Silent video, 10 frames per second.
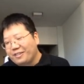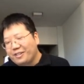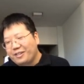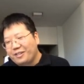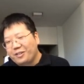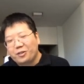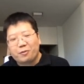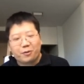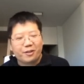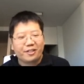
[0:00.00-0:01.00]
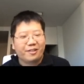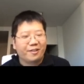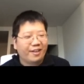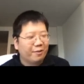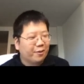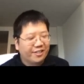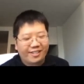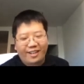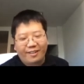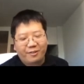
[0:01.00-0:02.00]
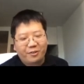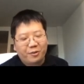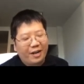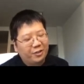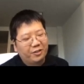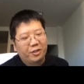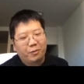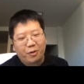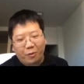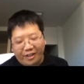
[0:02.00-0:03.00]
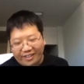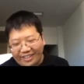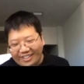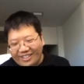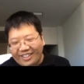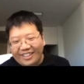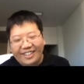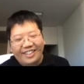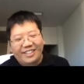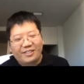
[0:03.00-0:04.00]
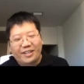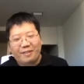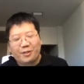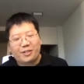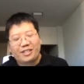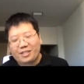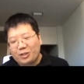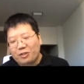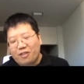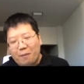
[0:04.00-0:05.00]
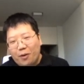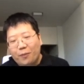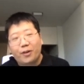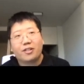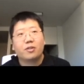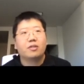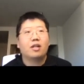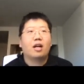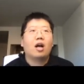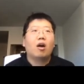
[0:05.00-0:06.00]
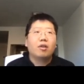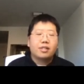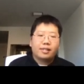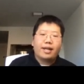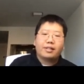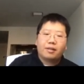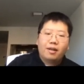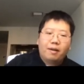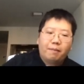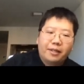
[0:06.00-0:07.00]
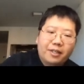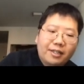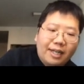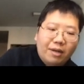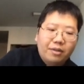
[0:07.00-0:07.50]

normal lay words, like your action is a little bit weird. It's right, because this is not a very popular. So the current state basically